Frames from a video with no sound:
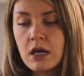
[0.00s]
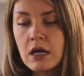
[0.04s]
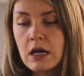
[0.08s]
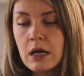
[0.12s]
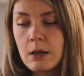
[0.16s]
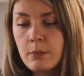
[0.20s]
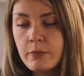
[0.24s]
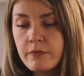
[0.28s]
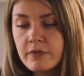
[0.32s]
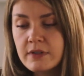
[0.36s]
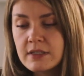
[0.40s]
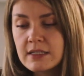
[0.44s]

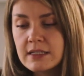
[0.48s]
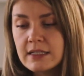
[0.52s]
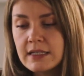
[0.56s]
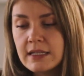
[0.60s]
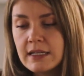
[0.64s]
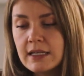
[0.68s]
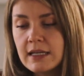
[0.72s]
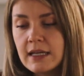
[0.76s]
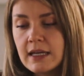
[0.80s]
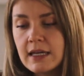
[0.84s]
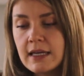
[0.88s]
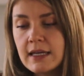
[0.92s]

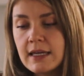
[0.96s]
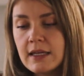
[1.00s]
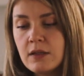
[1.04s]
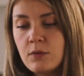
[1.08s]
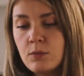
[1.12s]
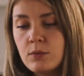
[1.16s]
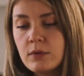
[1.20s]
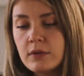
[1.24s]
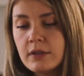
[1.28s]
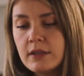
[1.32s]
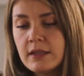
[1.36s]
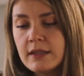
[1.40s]
Obviously,
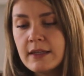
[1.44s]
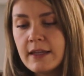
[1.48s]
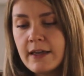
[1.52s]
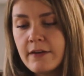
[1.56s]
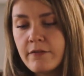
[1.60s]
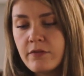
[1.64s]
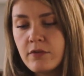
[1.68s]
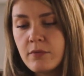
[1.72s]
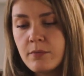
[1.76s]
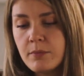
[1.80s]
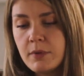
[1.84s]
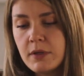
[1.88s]
it will
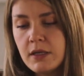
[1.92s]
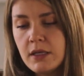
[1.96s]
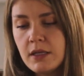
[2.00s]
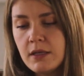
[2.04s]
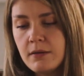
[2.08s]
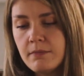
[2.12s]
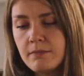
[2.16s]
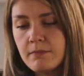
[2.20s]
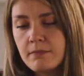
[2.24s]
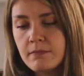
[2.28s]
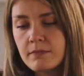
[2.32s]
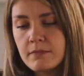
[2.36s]
never
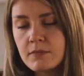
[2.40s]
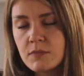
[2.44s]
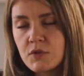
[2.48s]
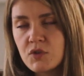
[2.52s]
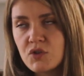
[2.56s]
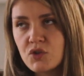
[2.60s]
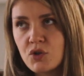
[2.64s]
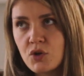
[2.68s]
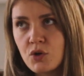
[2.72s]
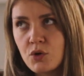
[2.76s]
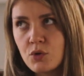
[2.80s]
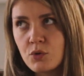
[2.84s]
be
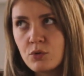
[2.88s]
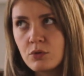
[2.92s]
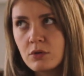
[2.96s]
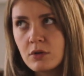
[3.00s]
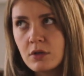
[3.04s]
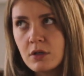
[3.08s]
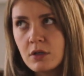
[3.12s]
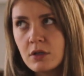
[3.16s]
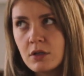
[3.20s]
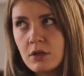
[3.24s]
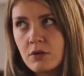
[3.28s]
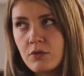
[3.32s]
so
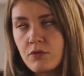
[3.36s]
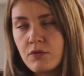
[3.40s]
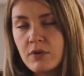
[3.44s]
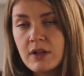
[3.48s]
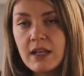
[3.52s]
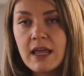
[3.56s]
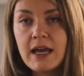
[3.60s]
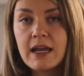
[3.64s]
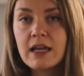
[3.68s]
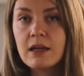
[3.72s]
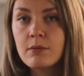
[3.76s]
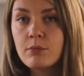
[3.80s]

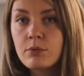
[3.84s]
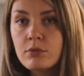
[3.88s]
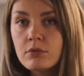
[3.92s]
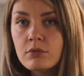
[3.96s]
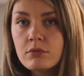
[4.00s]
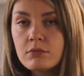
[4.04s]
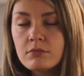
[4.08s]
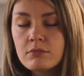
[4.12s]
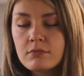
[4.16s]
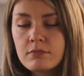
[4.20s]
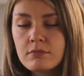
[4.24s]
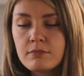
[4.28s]

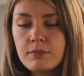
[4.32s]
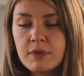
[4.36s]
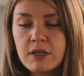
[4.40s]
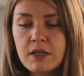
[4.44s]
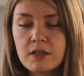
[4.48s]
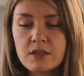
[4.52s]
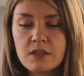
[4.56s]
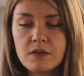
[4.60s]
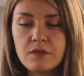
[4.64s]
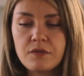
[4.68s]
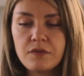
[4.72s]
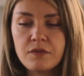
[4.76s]
reliable
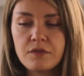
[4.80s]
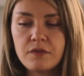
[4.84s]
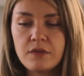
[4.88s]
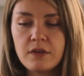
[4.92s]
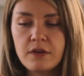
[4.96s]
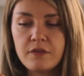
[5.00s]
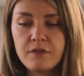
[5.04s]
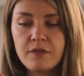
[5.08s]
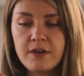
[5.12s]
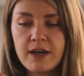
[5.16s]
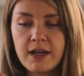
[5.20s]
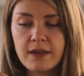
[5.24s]
because of
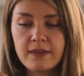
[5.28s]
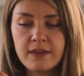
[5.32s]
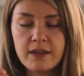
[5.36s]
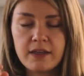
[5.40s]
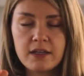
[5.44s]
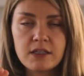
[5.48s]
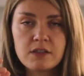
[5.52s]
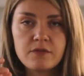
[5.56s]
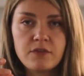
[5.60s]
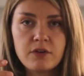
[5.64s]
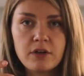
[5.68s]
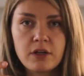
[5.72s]
the fact
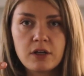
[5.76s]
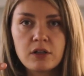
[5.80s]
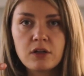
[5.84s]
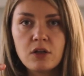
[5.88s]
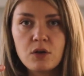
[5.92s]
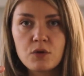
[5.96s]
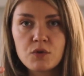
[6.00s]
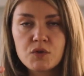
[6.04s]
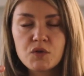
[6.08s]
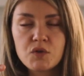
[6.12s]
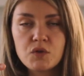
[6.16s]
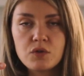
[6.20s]
that it's very
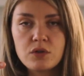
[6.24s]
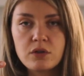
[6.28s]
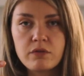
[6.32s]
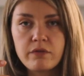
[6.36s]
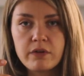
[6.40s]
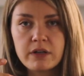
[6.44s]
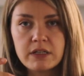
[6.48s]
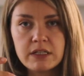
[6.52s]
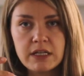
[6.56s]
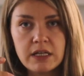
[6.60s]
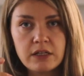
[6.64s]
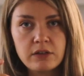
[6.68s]
close to the
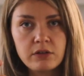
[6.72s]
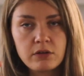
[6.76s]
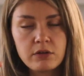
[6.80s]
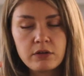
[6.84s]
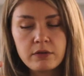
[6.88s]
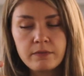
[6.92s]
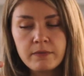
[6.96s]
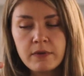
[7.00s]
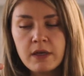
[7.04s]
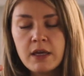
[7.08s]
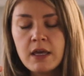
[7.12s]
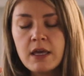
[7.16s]

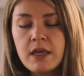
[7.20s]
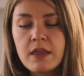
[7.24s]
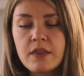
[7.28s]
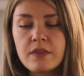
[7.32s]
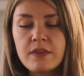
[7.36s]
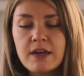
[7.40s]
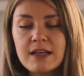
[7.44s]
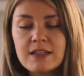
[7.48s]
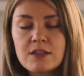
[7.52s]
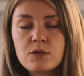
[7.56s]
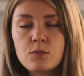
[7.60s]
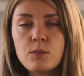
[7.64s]
radiator.
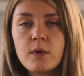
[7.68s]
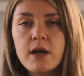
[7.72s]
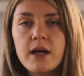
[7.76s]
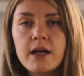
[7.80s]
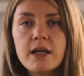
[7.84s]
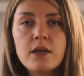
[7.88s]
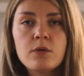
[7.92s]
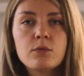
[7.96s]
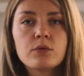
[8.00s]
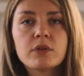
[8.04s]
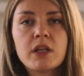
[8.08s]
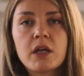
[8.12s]
That's
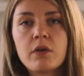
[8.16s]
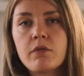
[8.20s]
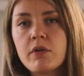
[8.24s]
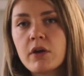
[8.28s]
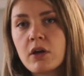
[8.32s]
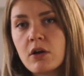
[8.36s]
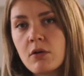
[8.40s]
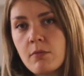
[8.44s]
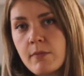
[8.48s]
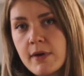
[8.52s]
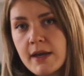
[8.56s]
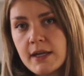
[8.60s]
why what I
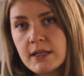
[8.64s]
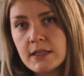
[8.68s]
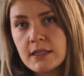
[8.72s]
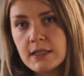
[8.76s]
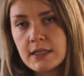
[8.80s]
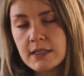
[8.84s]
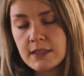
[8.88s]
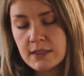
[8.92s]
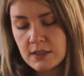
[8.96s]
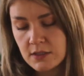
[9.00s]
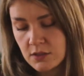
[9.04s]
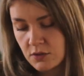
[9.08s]
recommend
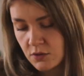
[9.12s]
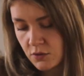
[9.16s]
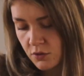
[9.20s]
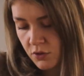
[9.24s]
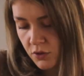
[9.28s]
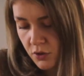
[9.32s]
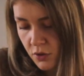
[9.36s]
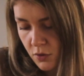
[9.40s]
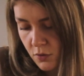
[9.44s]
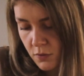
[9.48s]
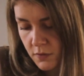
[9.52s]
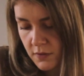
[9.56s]
is to
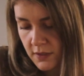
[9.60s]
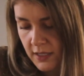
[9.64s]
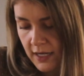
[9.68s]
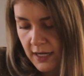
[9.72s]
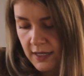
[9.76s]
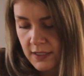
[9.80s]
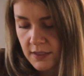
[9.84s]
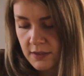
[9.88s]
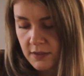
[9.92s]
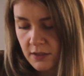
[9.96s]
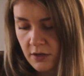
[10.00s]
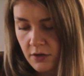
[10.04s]
use
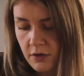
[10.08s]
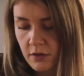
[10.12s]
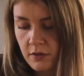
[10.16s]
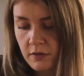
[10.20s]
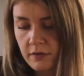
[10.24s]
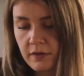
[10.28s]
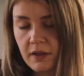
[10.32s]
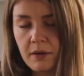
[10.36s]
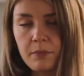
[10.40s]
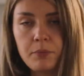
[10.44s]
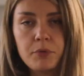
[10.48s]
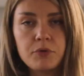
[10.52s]

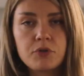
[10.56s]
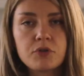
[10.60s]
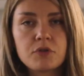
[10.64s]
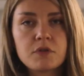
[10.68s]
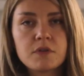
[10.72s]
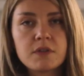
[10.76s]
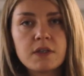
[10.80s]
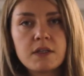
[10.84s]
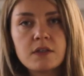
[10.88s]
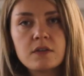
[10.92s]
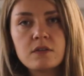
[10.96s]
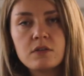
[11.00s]
external temperature
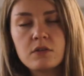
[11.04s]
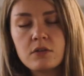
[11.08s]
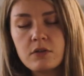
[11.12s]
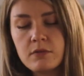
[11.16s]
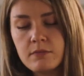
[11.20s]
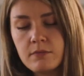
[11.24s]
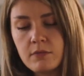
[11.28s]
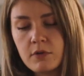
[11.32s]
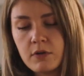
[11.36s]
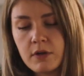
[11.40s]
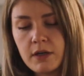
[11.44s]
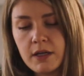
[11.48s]

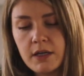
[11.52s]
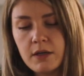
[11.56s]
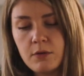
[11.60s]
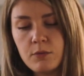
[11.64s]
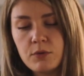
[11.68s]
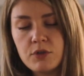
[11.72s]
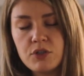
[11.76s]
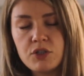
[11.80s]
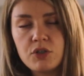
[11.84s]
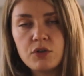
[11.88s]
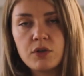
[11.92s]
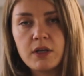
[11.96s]
sensor, okay,
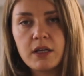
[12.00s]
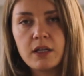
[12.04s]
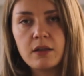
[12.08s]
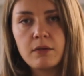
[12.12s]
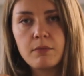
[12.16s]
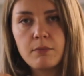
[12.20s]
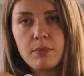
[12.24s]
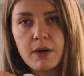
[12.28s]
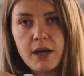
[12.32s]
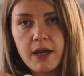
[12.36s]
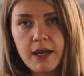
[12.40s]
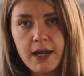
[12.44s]
which you
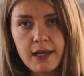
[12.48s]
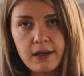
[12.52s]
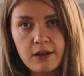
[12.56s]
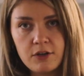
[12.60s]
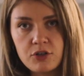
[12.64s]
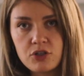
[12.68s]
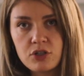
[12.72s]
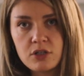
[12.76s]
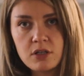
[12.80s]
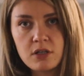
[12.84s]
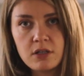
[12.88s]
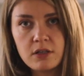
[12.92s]
can buy
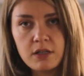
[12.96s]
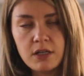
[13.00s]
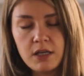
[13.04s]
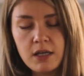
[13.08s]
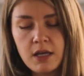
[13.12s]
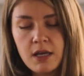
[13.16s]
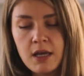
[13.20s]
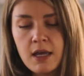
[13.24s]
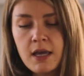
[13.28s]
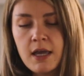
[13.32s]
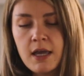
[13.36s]
additionally.